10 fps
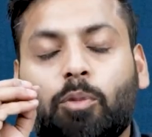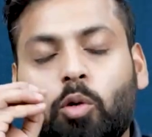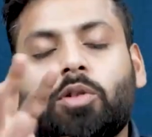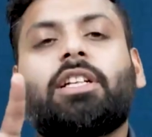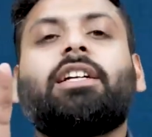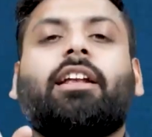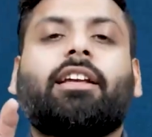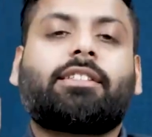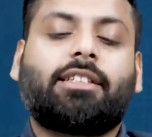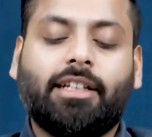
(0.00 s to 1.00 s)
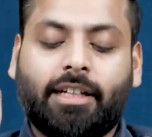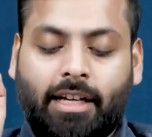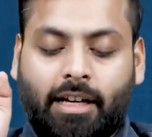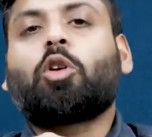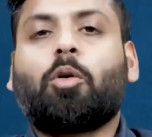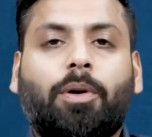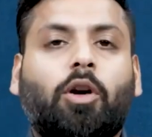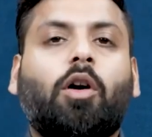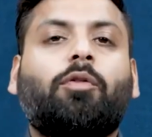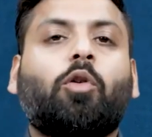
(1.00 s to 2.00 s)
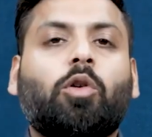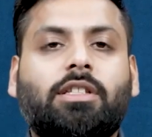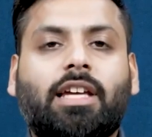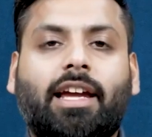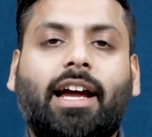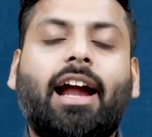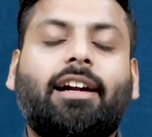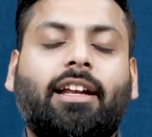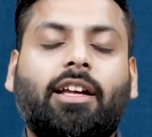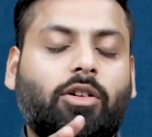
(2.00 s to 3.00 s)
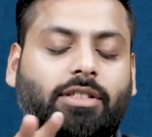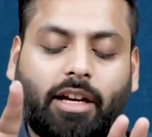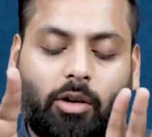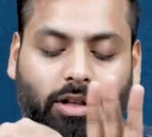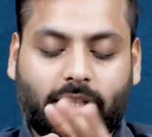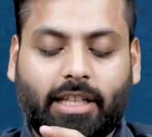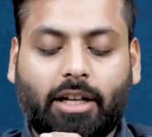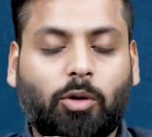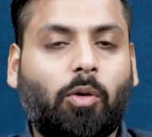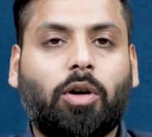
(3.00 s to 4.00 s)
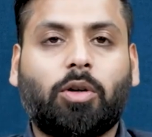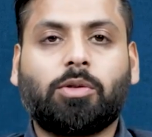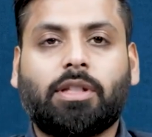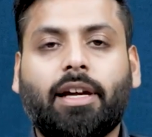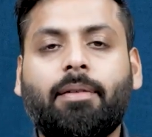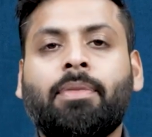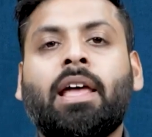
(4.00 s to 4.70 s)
most interesting topic of whole psychiatry or psychology that you want to say.